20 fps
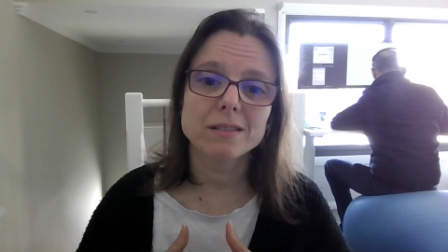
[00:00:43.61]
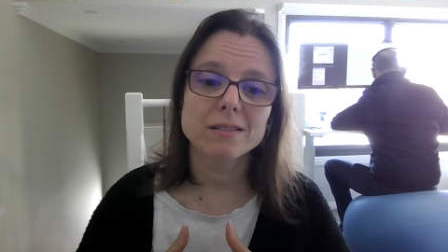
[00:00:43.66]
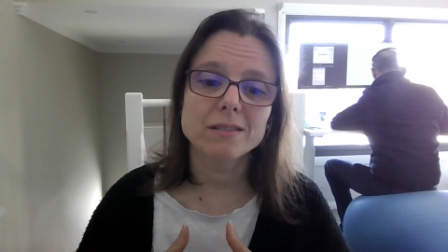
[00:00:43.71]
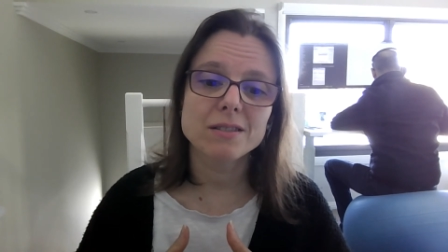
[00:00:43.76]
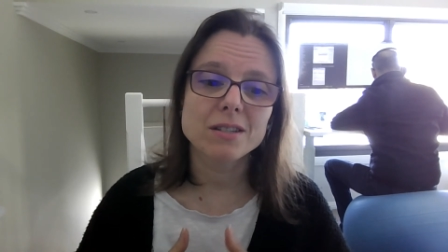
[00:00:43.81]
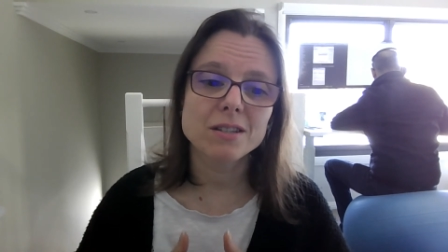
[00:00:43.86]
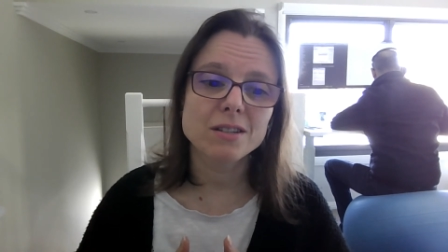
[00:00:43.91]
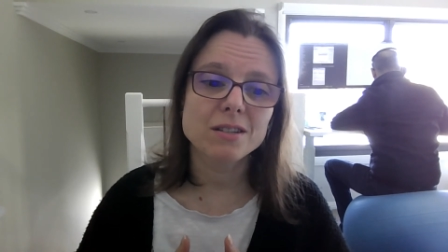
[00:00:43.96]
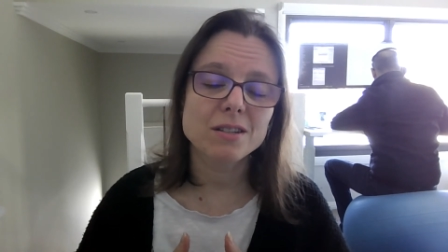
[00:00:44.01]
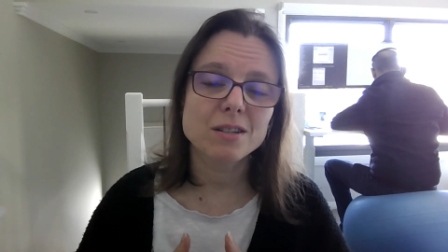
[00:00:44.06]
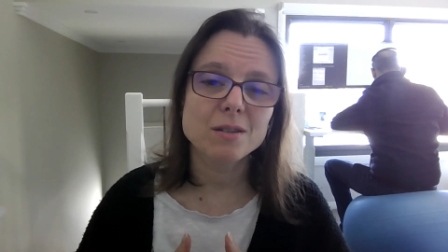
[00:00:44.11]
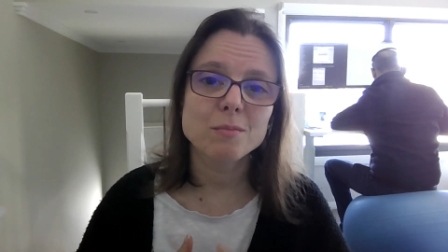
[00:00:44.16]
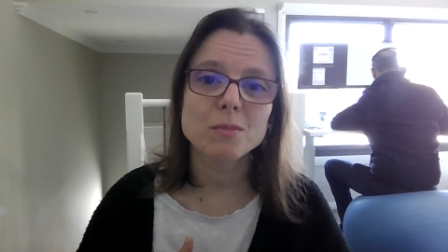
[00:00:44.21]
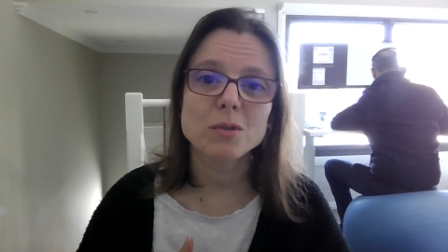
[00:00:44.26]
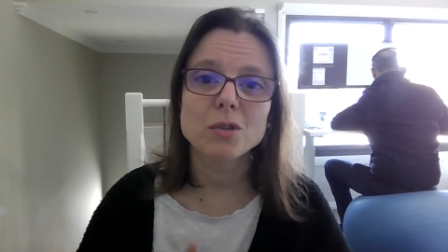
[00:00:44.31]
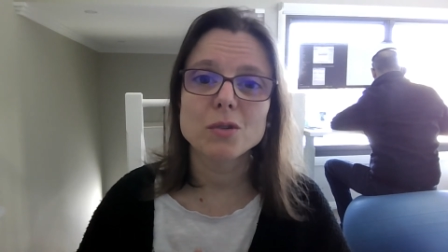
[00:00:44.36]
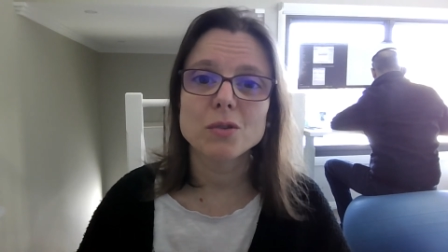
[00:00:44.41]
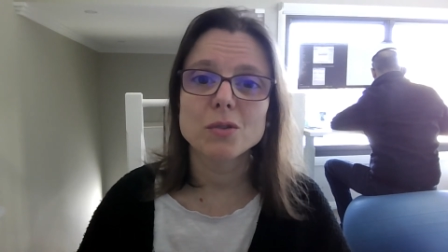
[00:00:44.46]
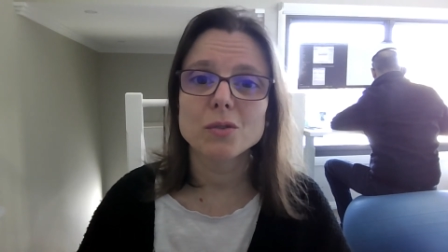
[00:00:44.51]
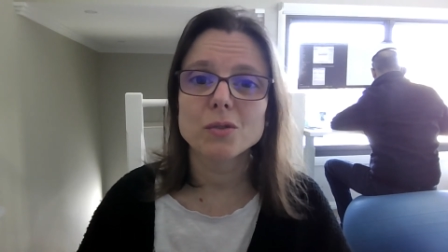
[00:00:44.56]
system
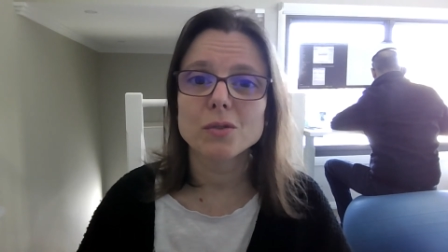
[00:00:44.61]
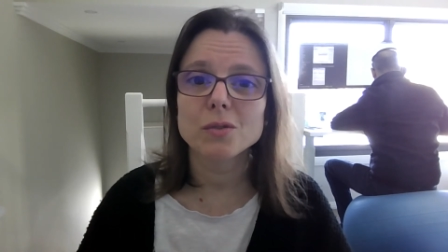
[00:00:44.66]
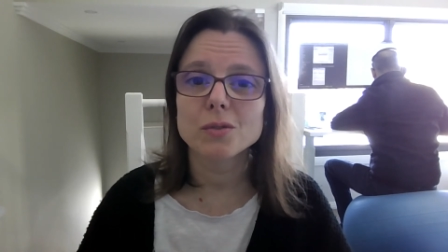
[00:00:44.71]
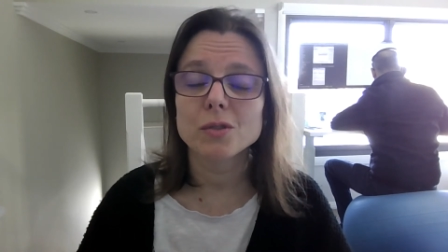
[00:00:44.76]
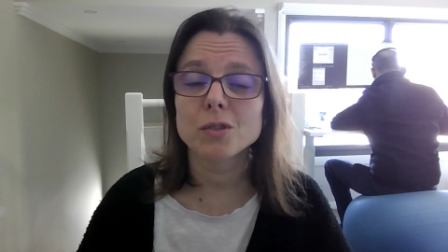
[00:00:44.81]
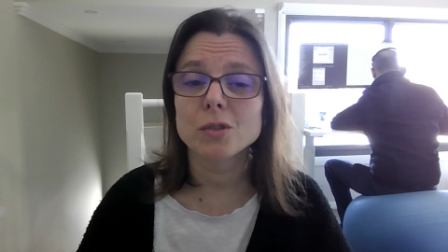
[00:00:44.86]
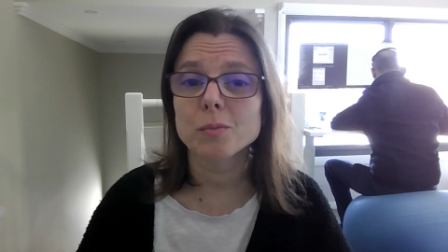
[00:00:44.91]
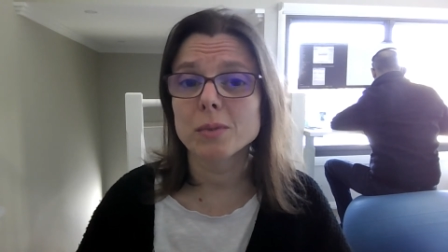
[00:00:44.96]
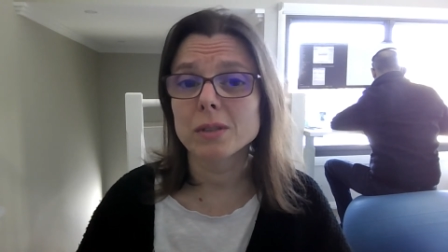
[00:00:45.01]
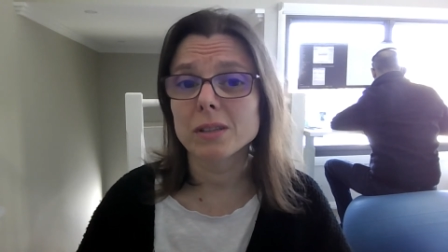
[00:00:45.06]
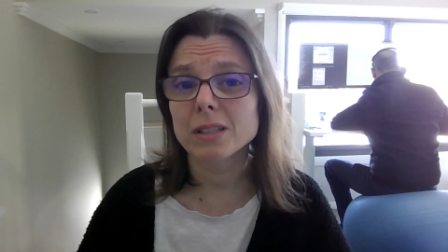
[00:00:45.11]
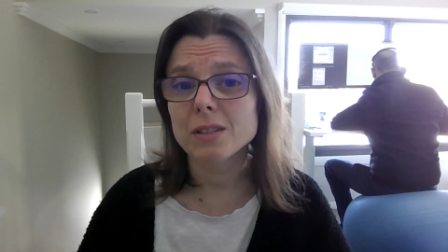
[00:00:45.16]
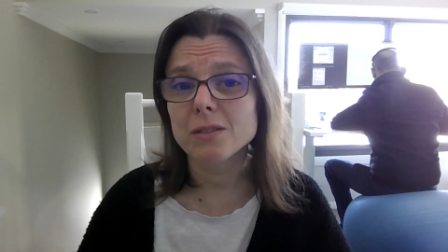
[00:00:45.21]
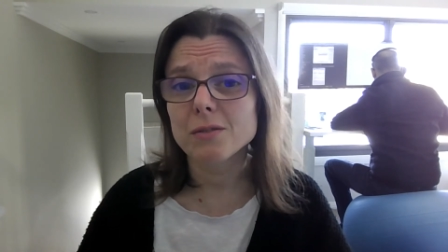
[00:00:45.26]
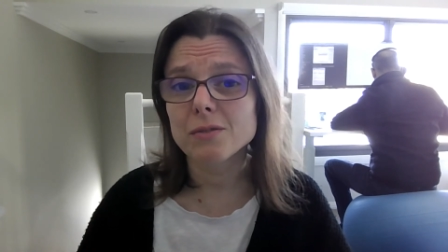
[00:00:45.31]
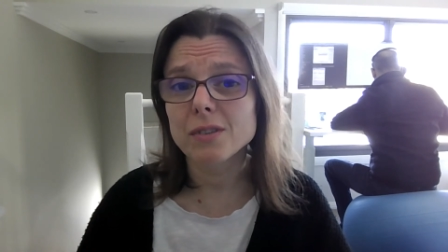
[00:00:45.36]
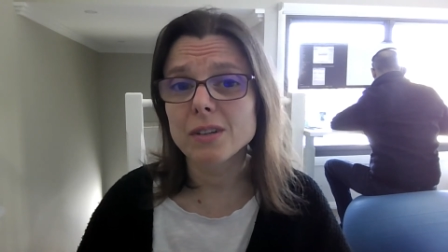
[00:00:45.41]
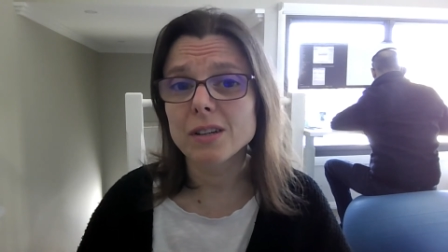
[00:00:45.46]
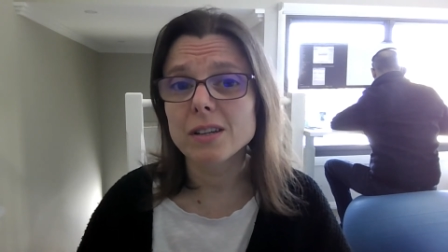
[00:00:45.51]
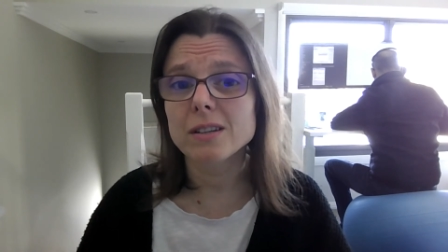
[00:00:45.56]
you
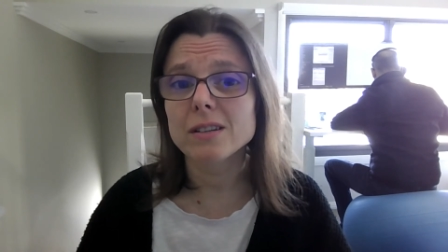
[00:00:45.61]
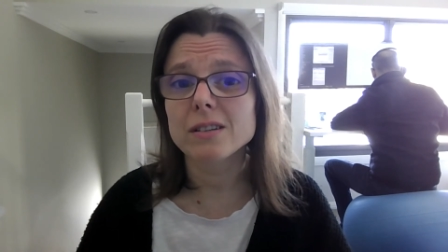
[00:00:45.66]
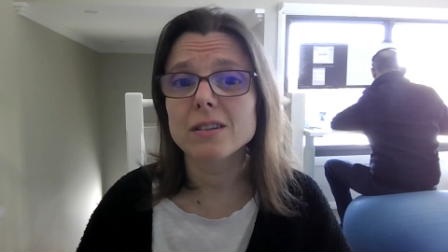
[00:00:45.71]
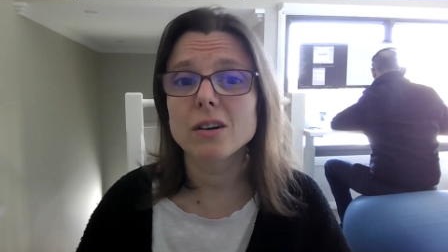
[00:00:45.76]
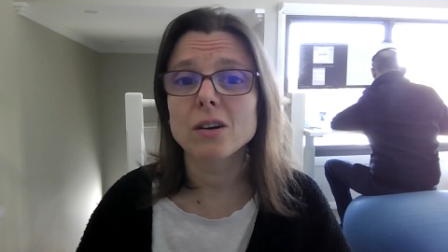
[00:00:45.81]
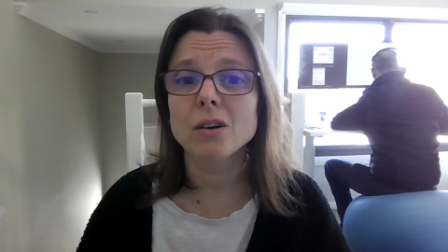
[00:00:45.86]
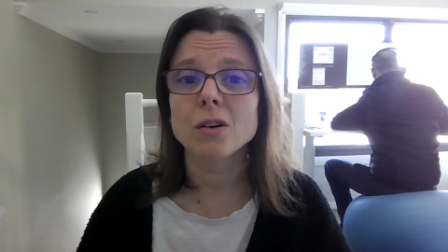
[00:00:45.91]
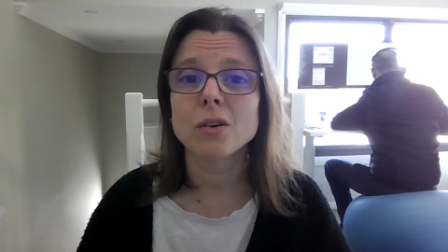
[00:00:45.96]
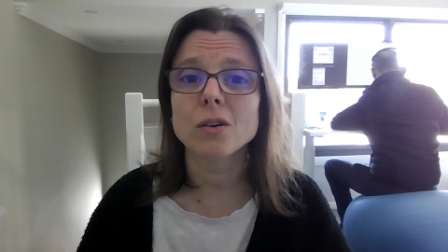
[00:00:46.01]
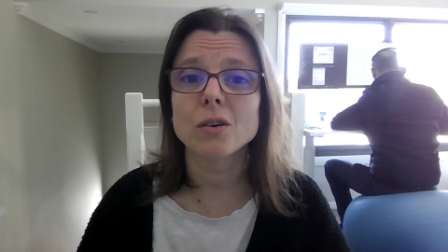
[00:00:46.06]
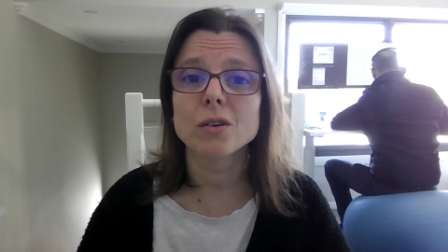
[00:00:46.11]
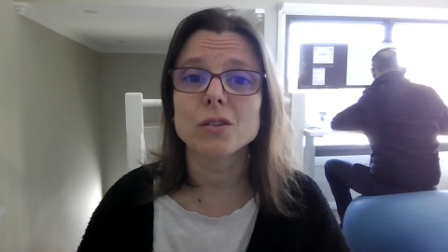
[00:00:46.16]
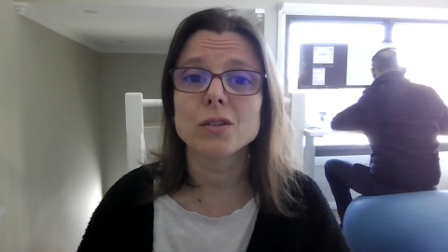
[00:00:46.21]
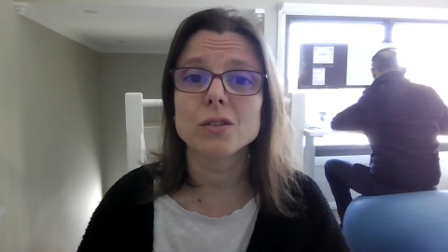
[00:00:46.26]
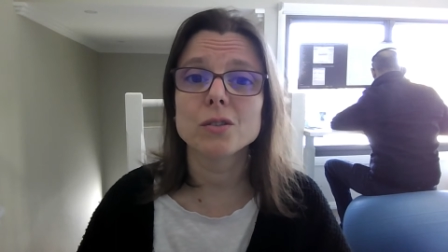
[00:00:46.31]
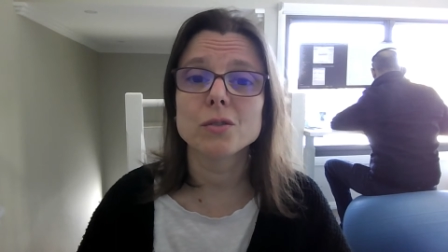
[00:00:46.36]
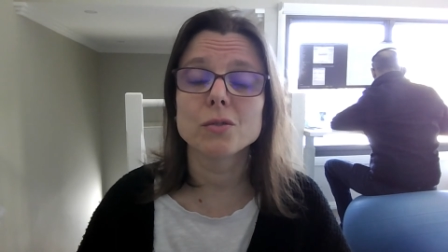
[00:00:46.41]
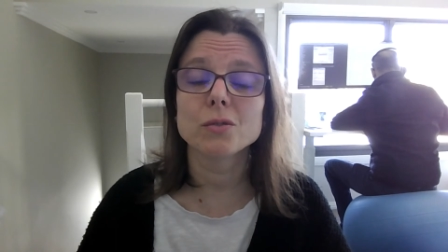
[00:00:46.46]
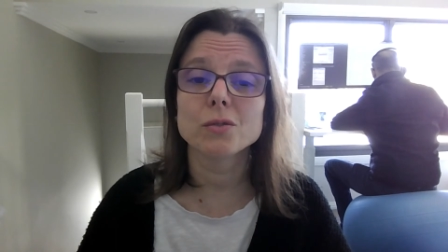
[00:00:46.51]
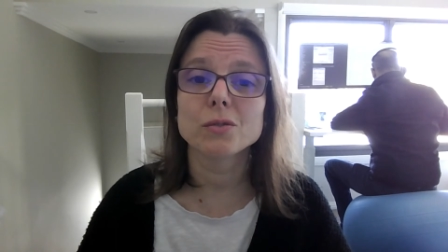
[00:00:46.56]
believe in or
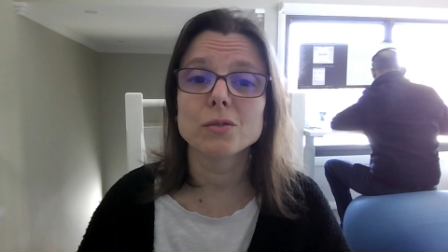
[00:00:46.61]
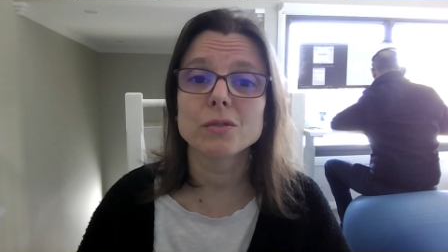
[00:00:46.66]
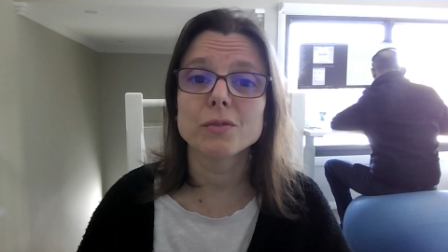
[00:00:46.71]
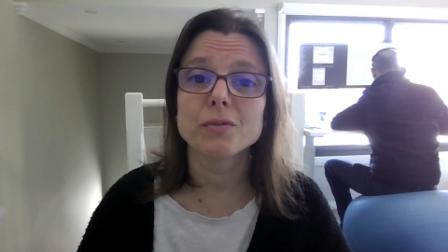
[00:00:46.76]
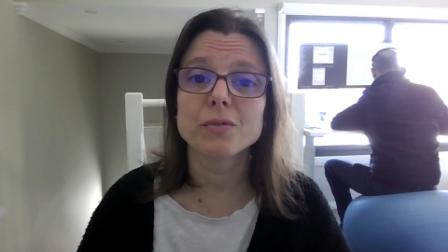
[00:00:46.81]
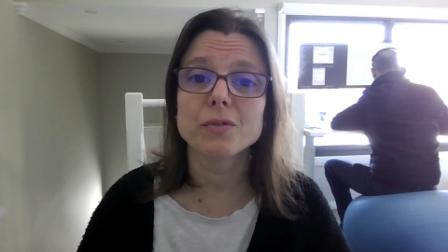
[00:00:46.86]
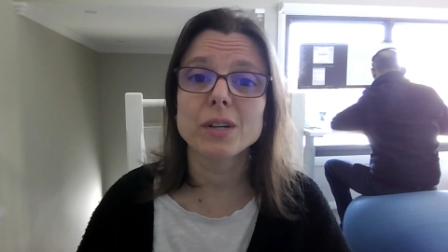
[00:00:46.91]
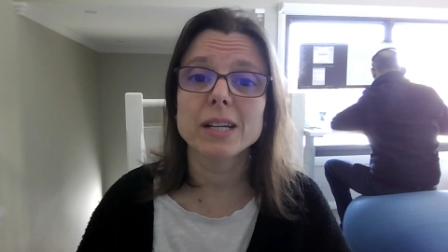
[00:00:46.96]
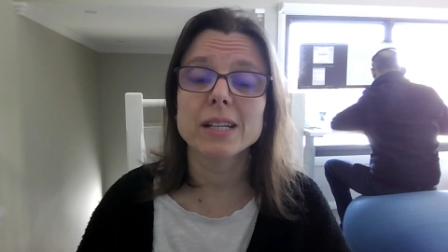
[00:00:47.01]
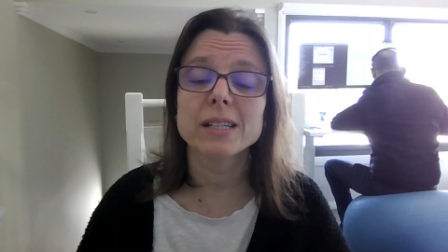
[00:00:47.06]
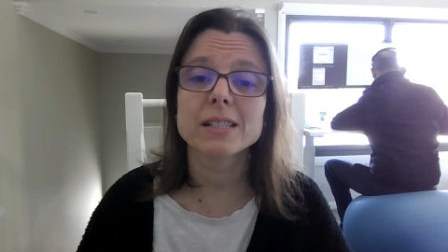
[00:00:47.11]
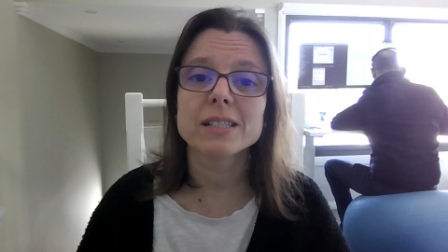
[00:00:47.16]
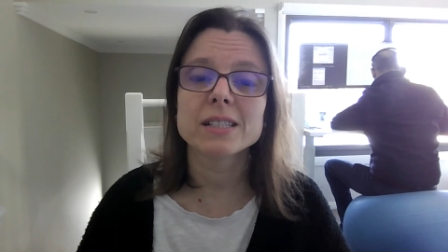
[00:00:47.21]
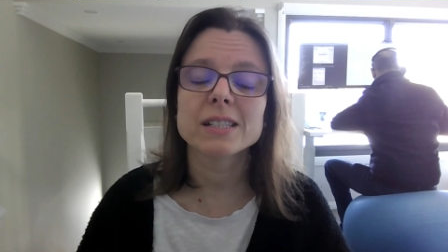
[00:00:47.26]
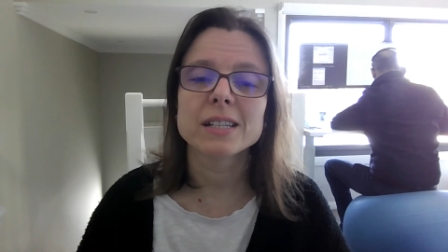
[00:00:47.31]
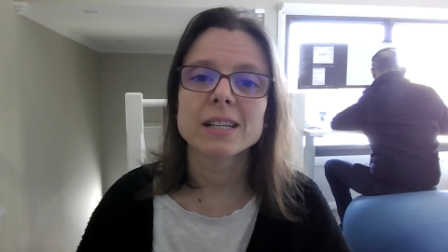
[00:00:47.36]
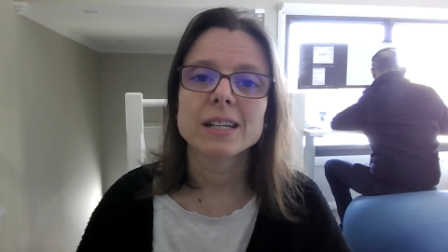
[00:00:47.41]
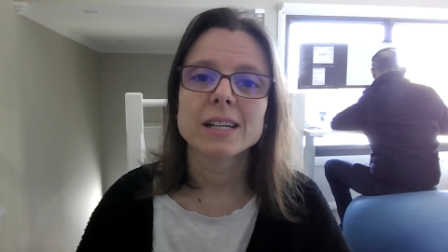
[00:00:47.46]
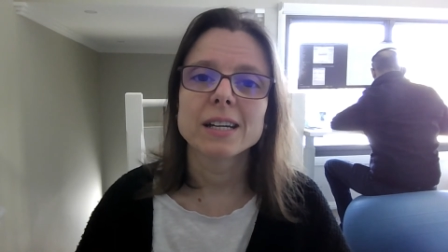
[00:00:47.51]
you defend,